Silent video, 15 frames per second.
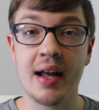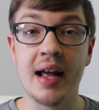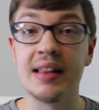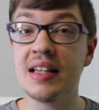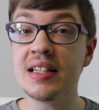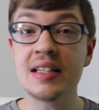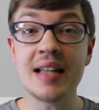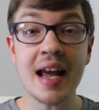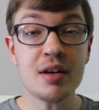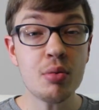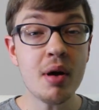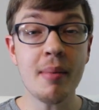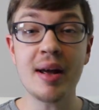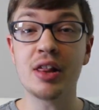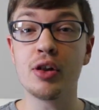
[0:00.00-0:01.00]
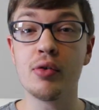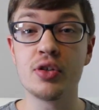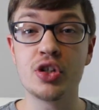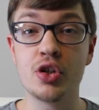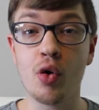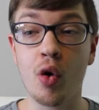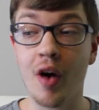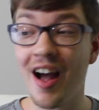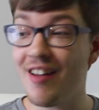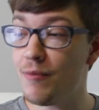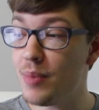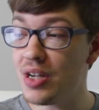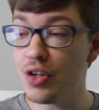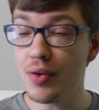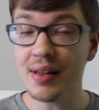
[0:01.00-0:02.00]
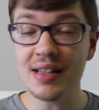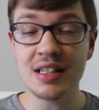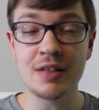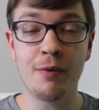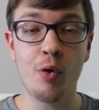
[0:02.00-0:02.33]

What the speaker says: And this is actually my third store. I've been doing this